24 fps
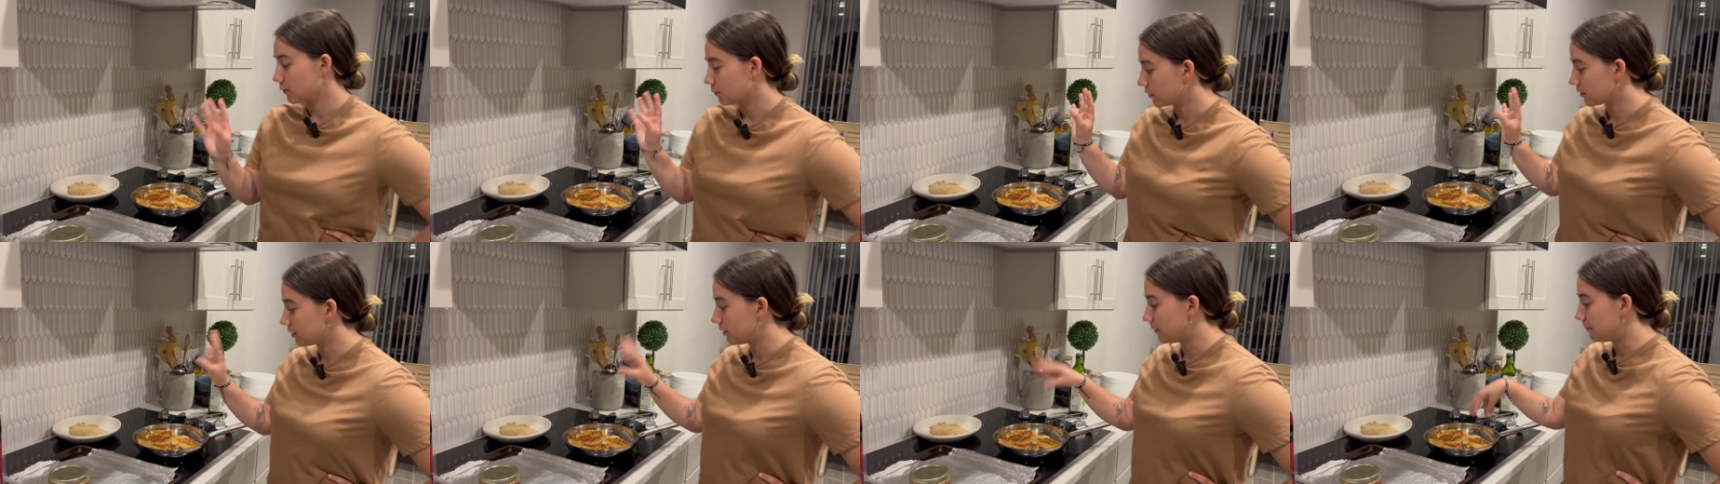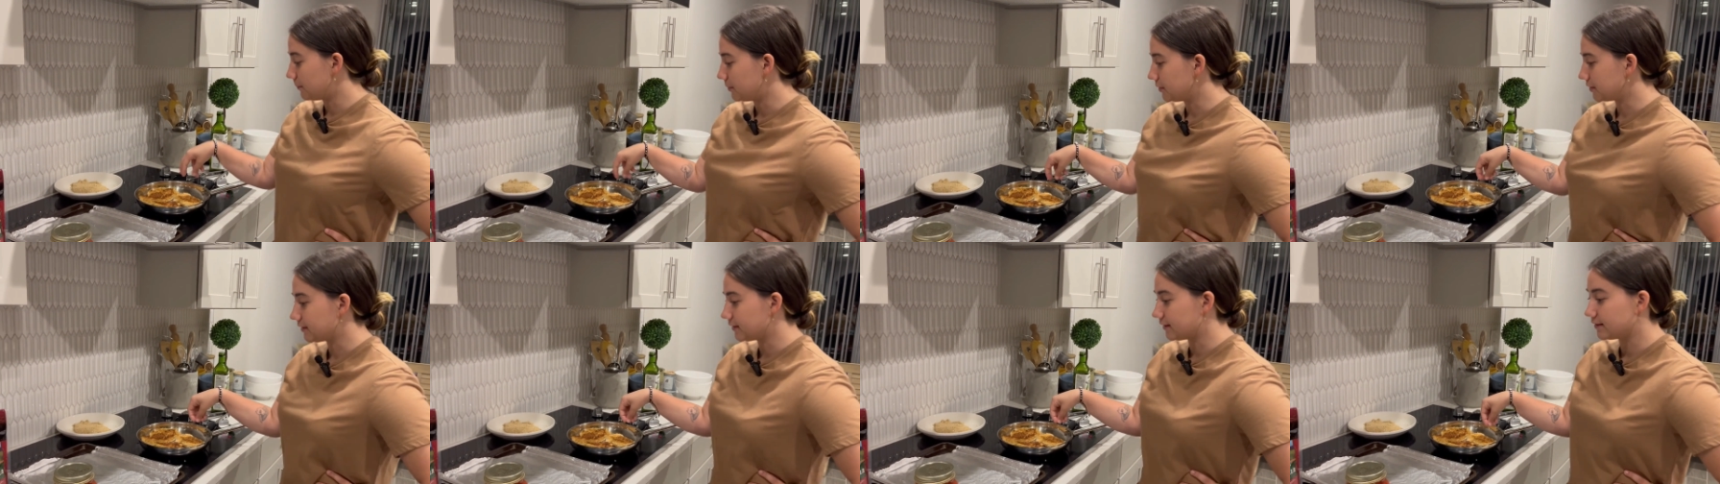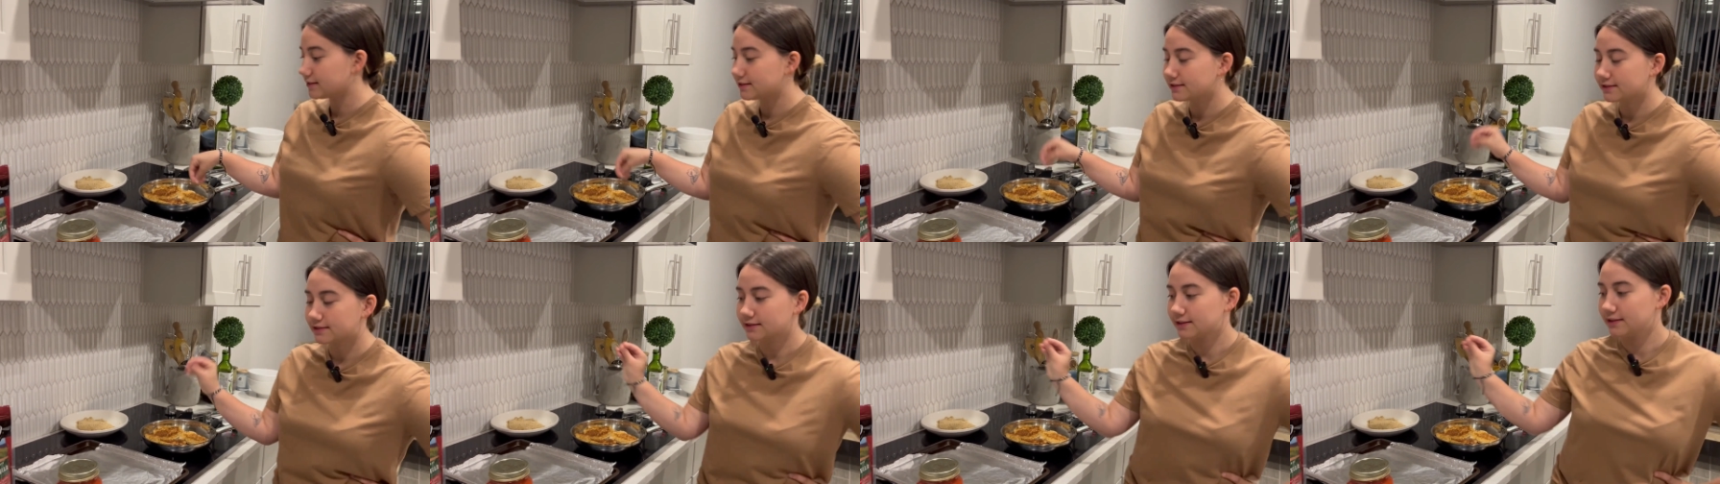we're gonna put
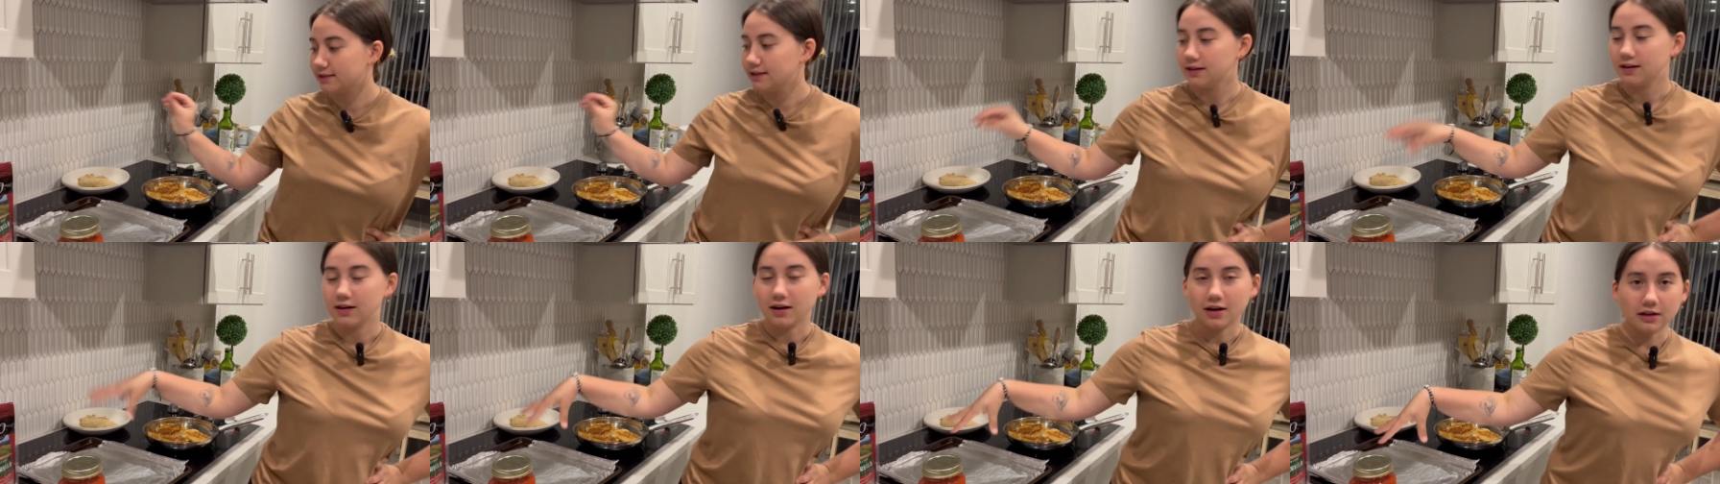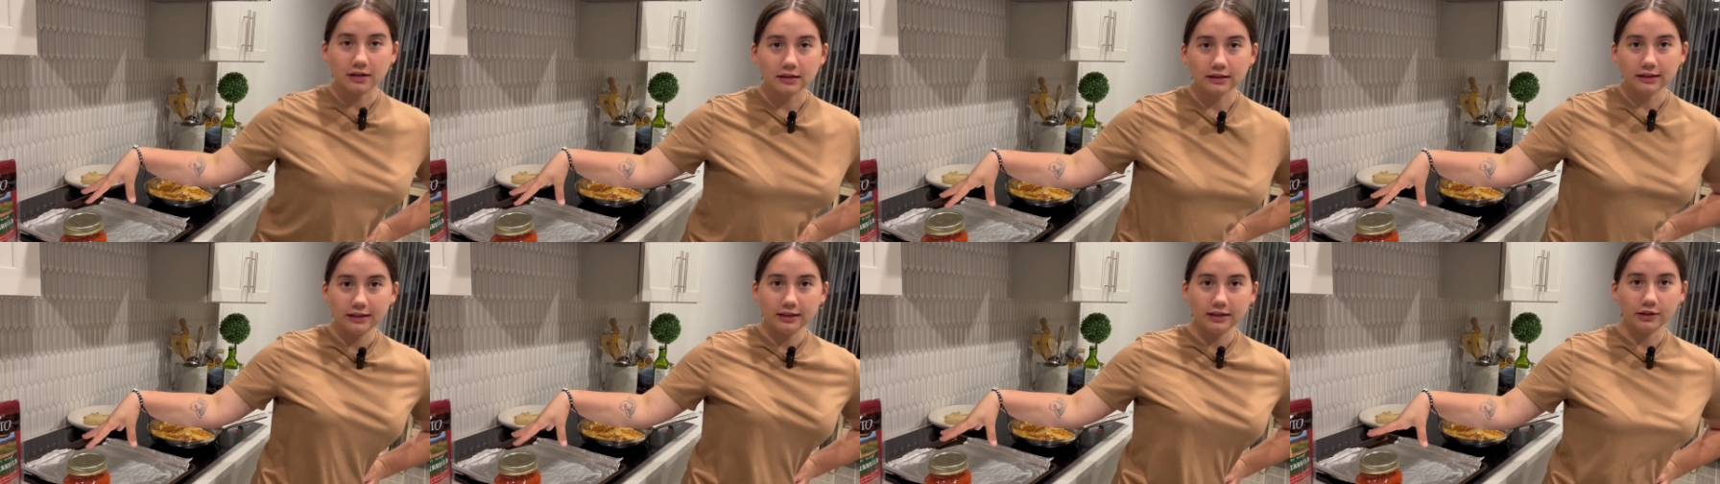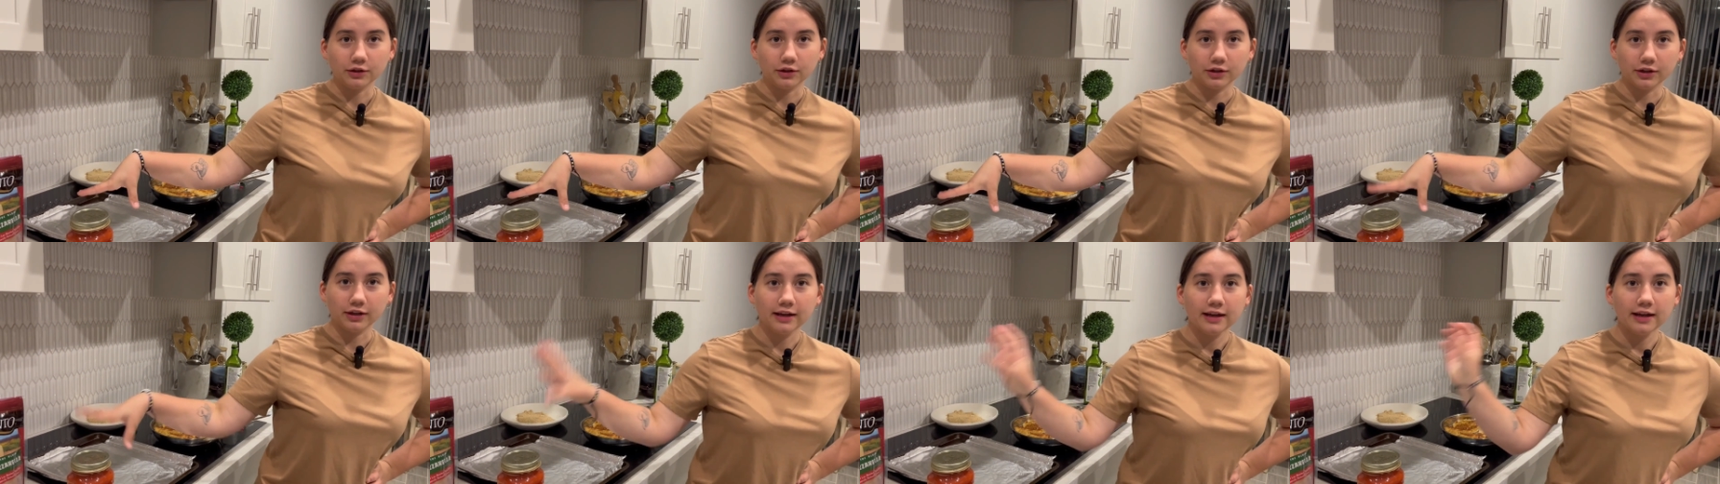this on
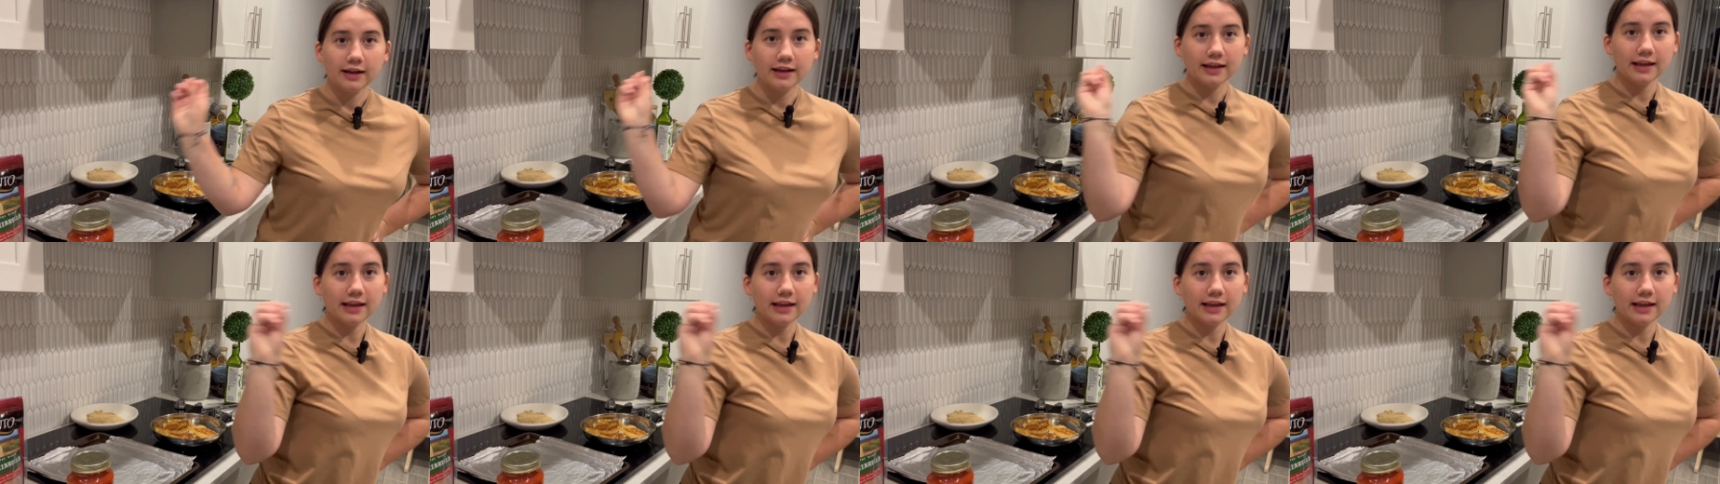here